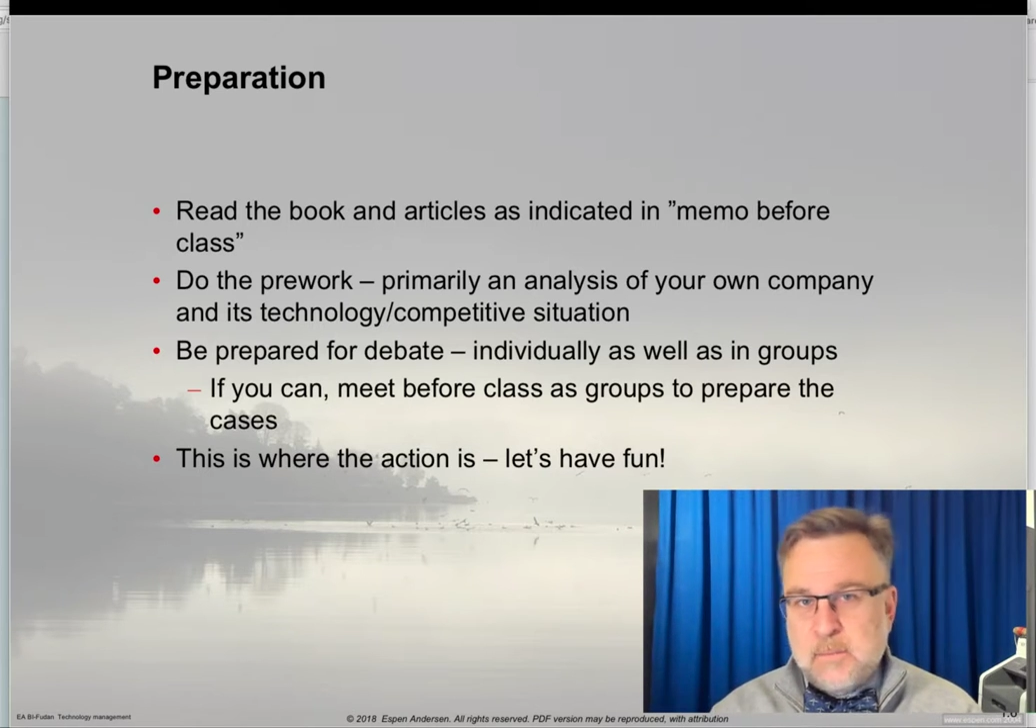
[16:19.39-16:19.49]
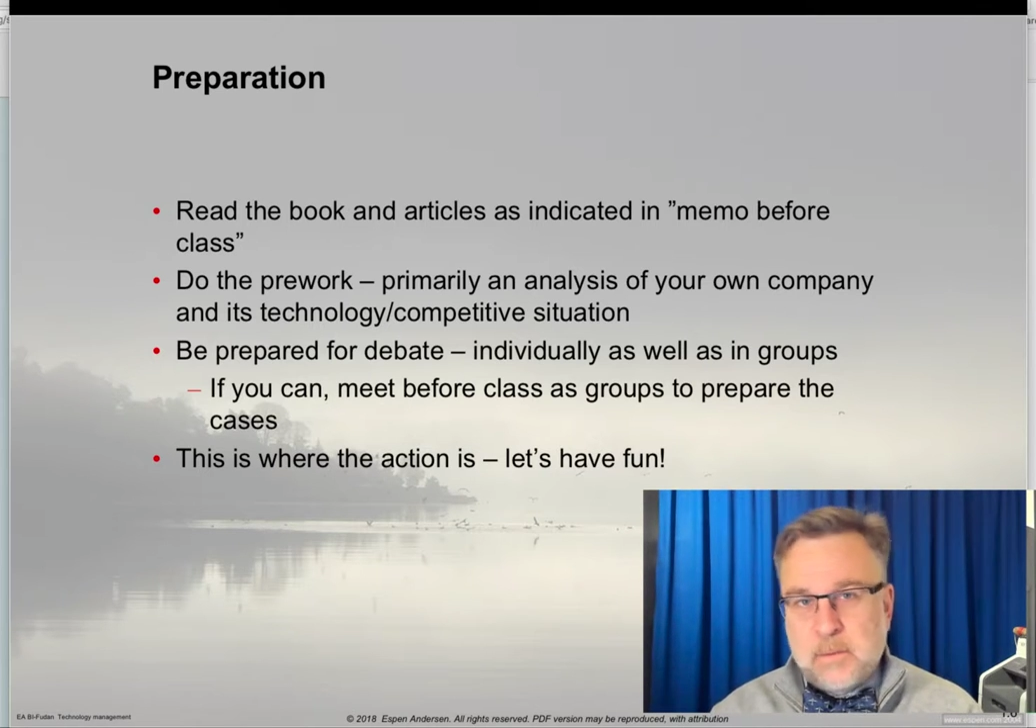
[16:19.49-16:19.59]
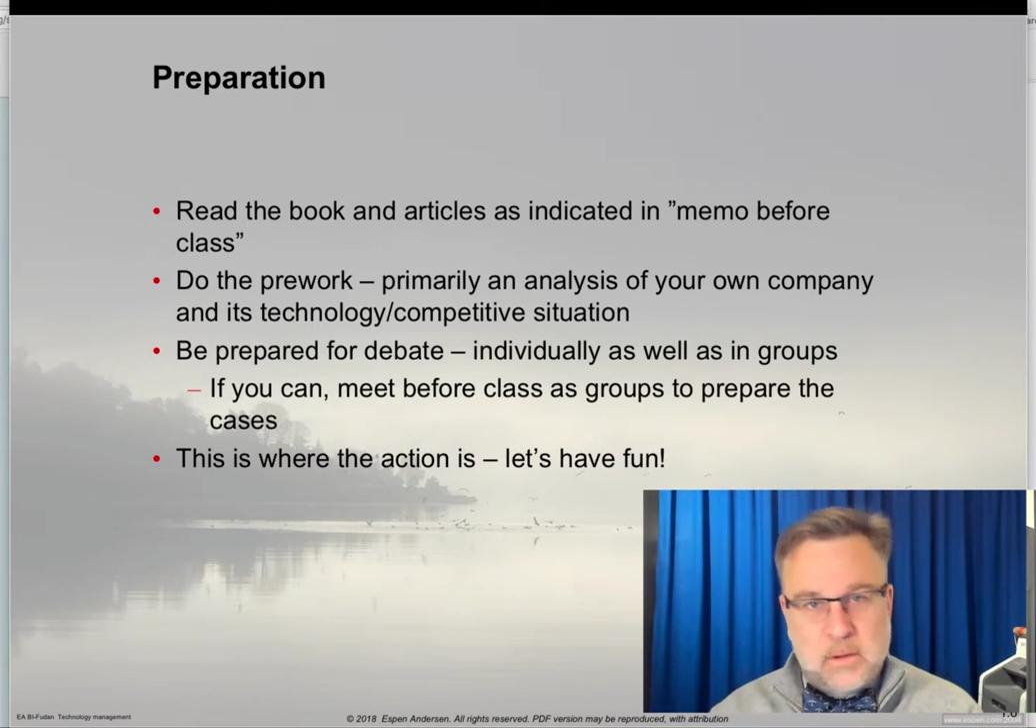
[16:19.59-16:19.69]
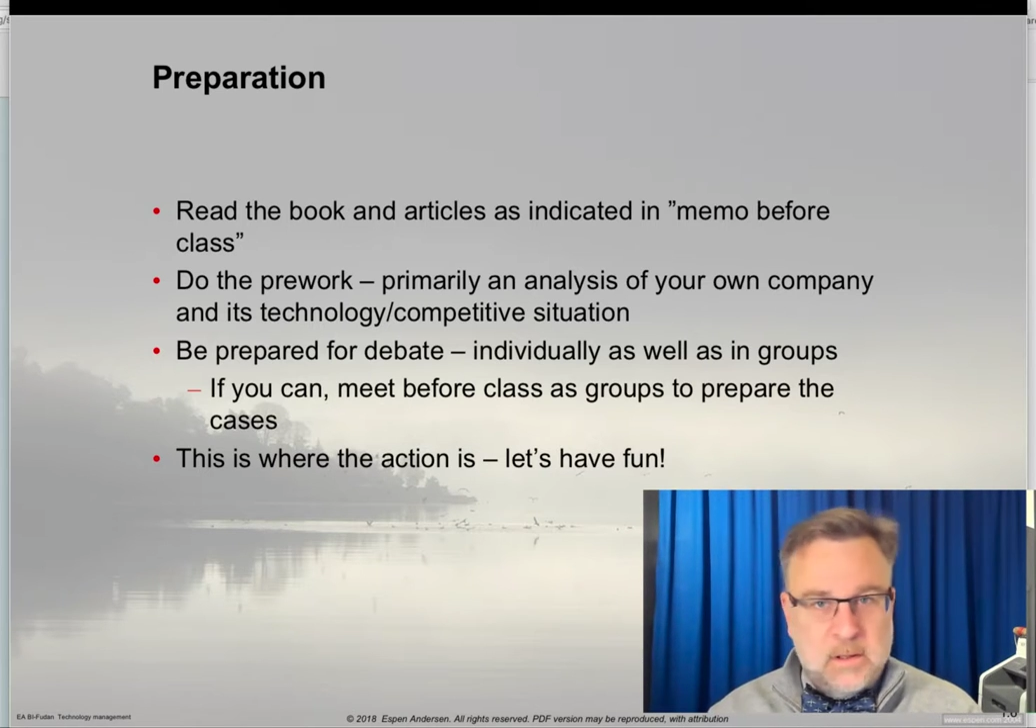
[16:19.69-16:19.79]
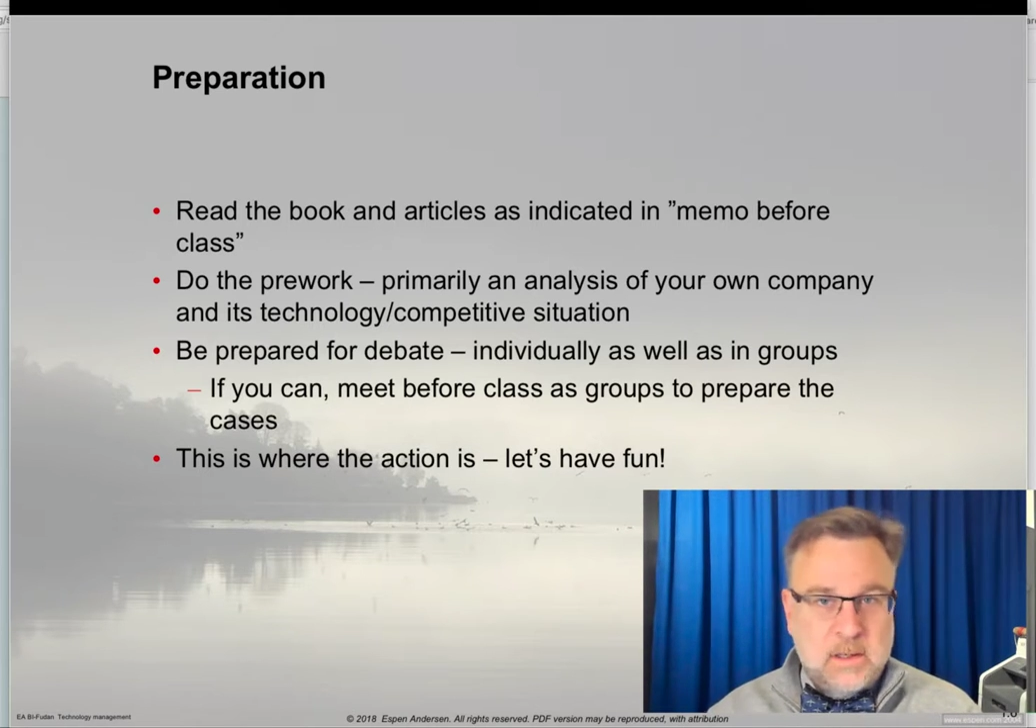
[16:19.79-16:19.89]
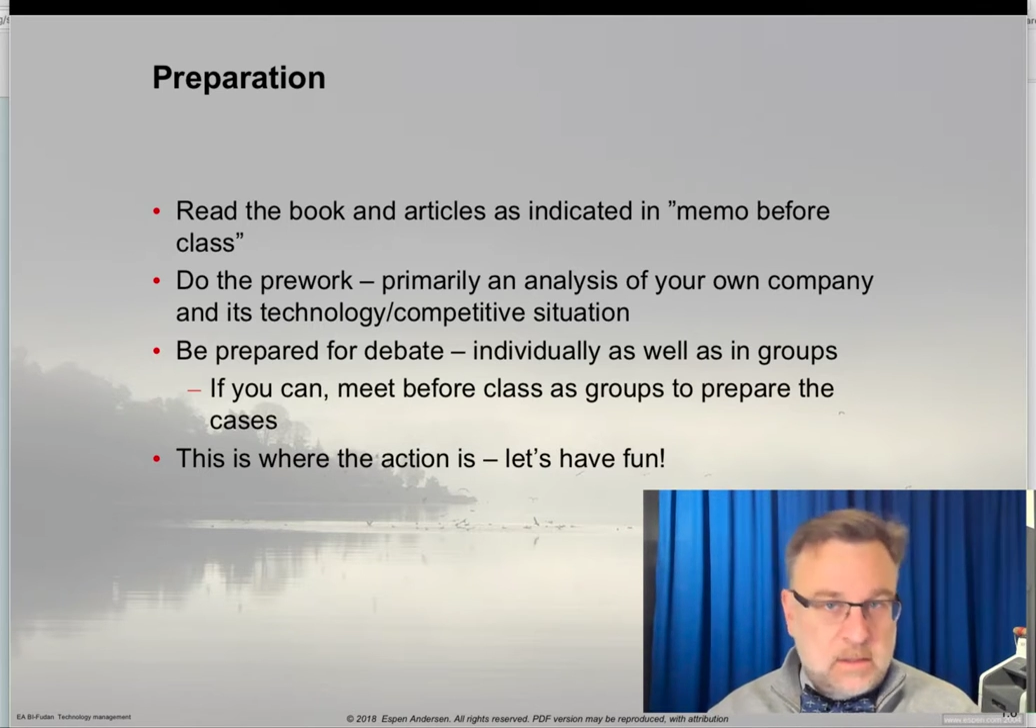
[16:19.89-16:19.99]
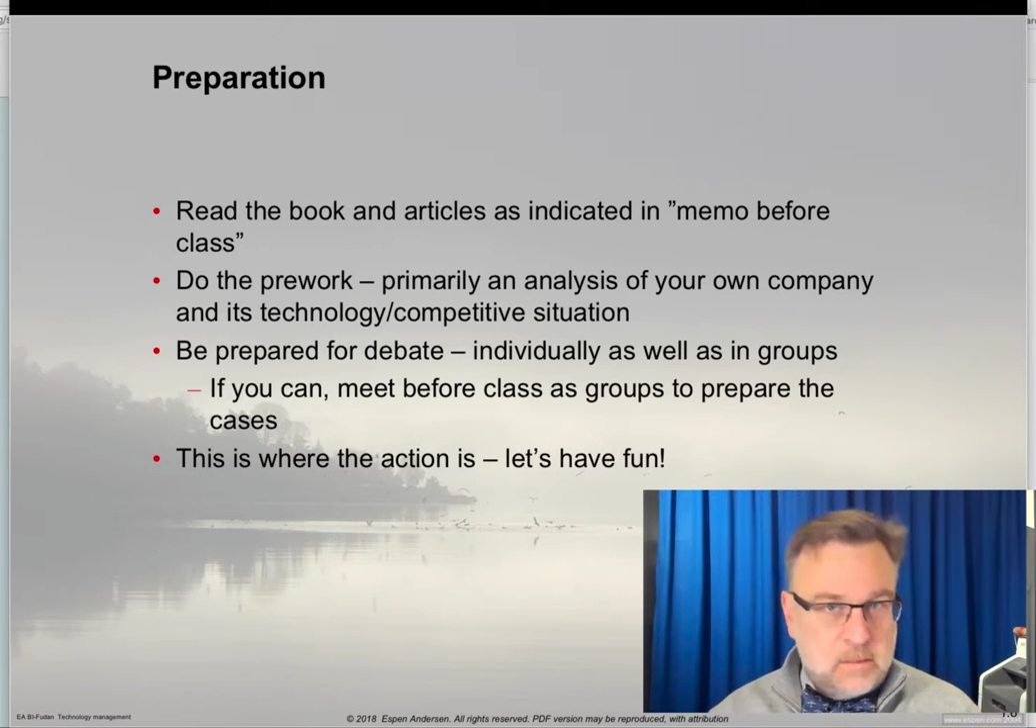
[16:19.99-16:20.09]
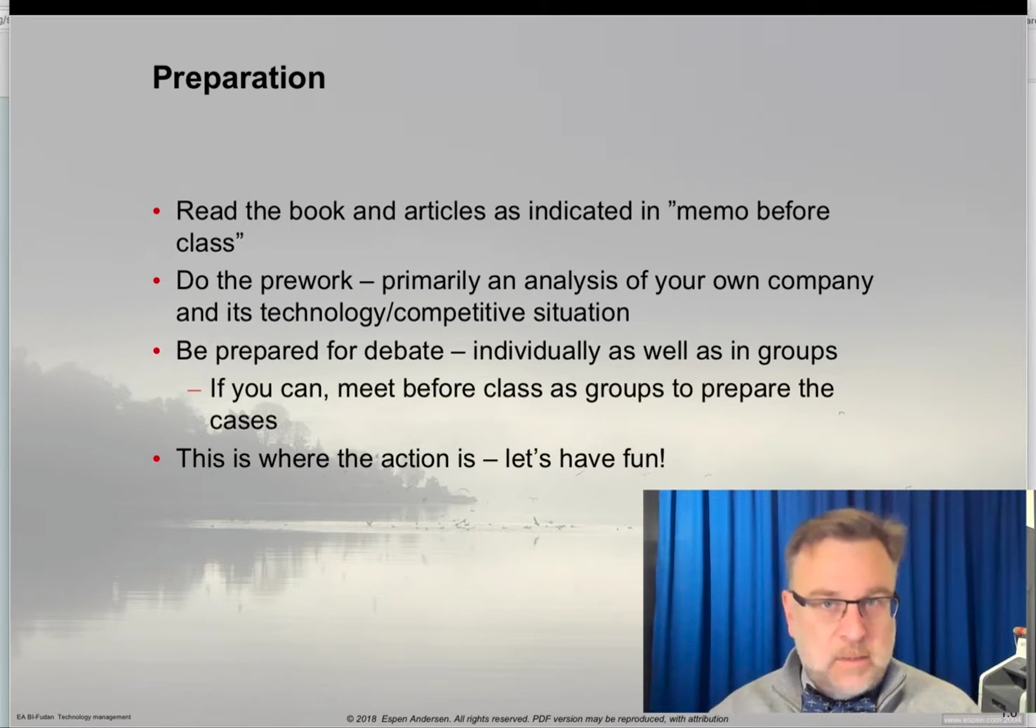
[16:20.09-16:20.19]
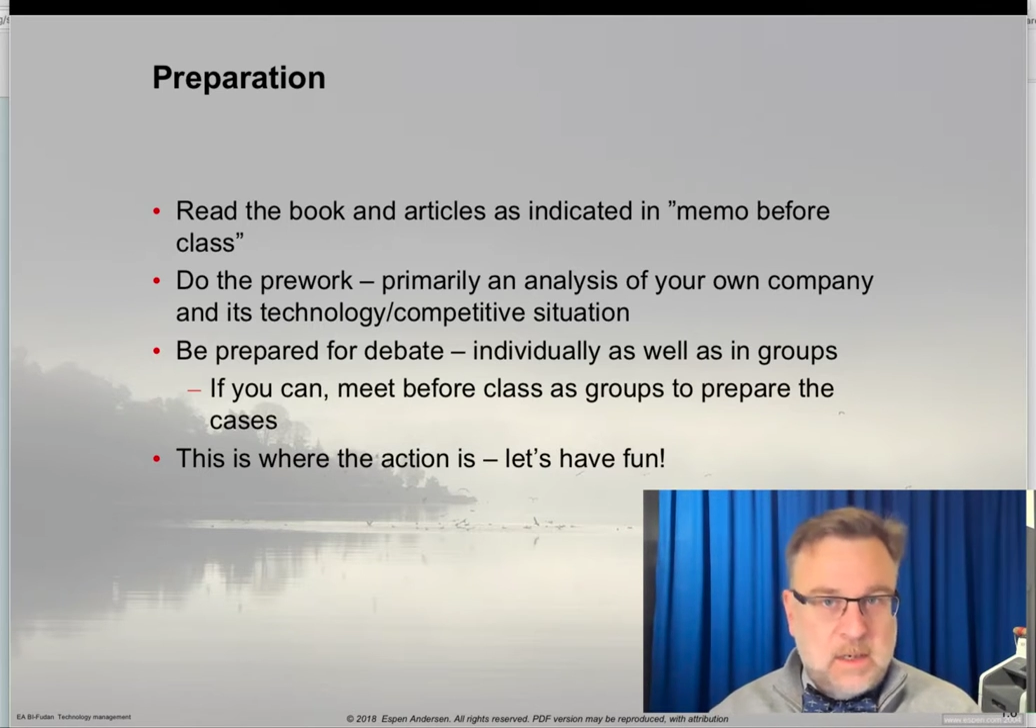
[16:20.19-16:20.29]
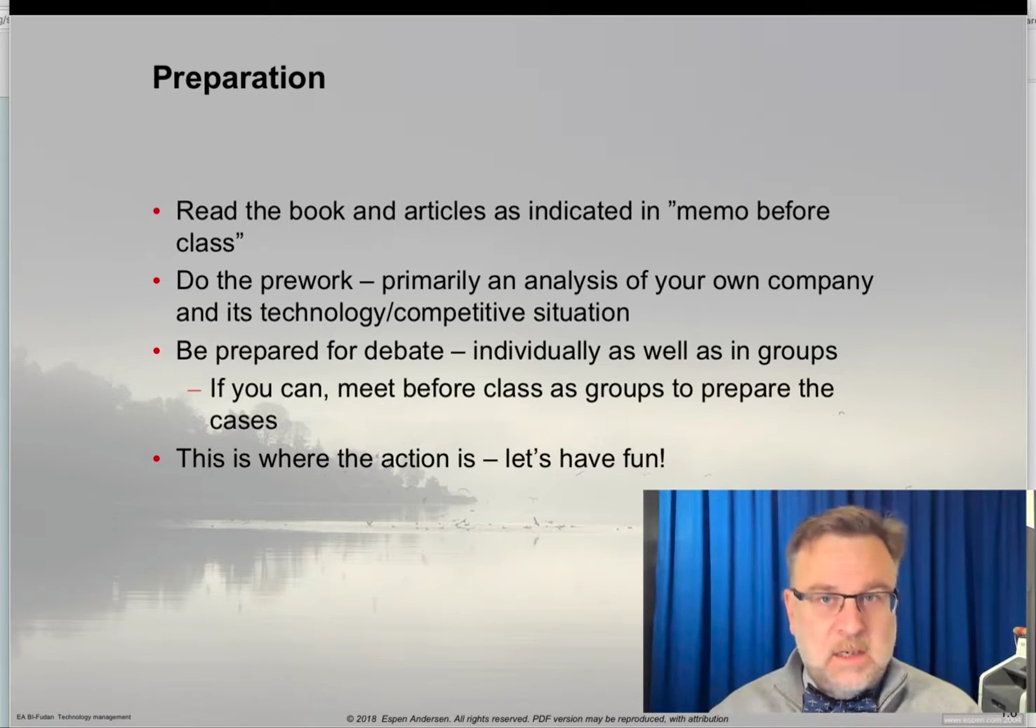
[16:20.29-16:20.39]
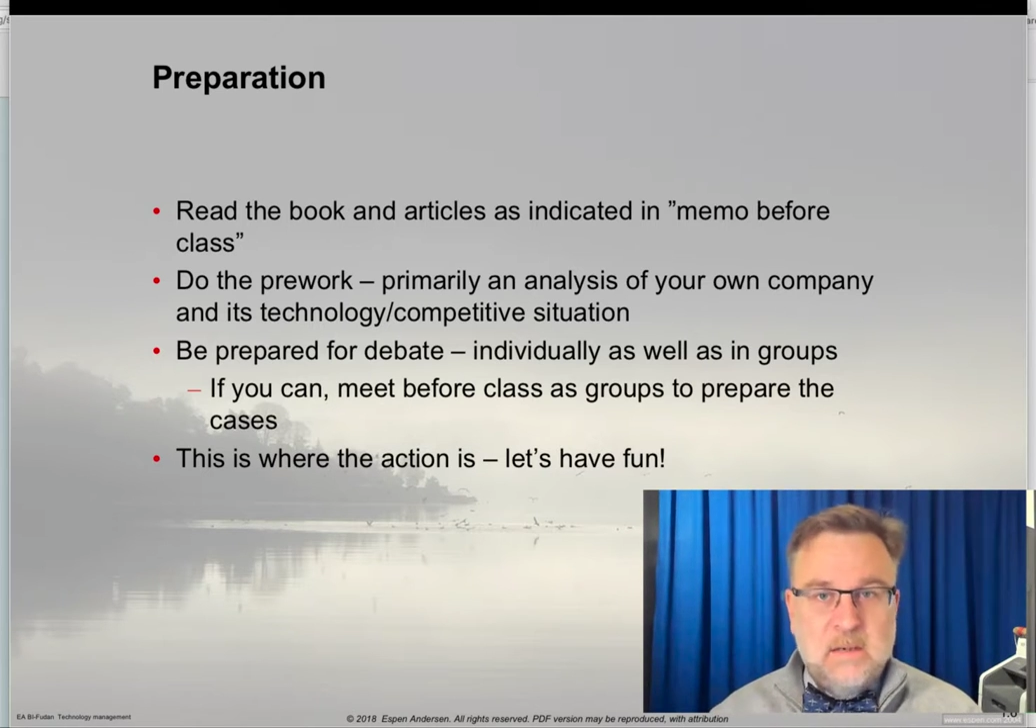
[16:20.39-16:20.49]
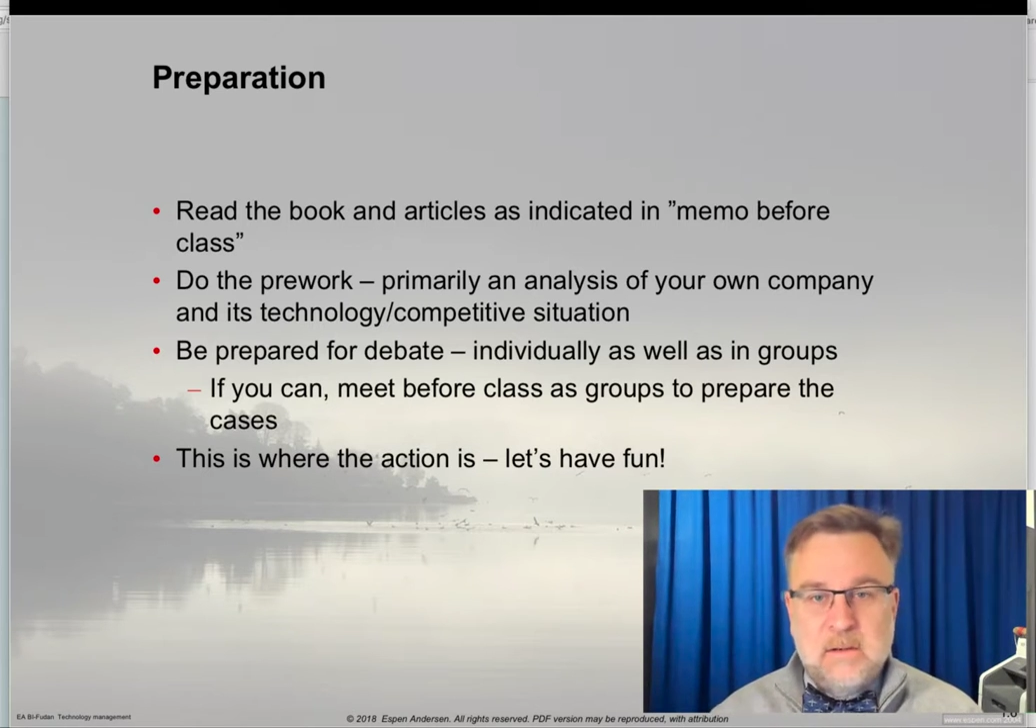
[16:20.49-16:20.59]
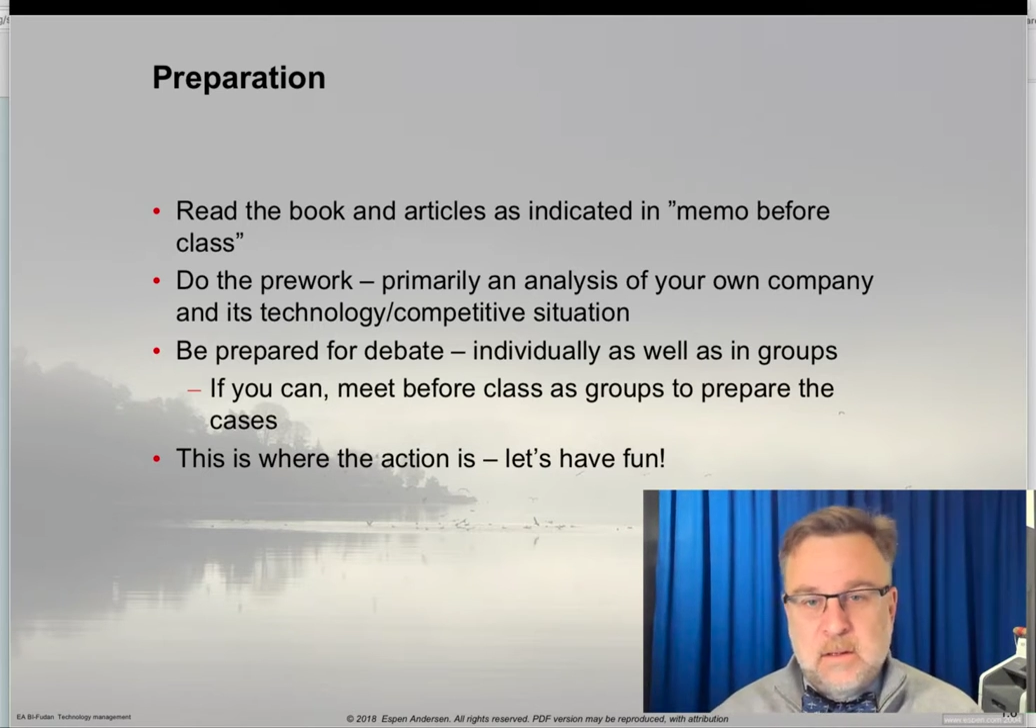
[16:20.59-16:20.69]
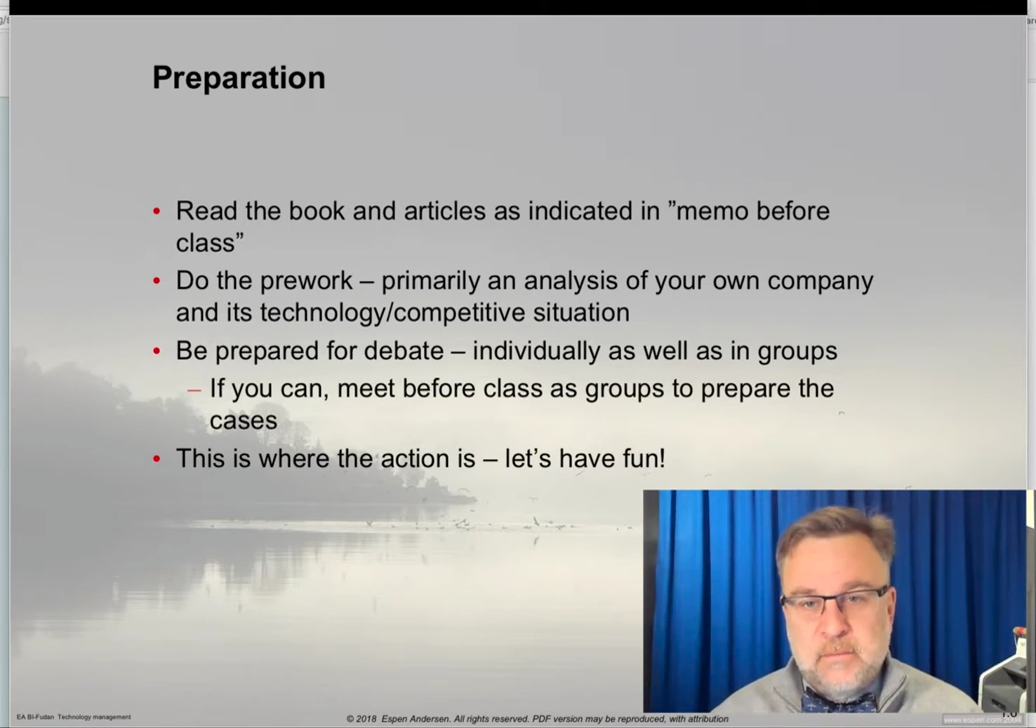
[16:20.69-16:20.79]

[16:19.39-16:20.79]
pertinent to many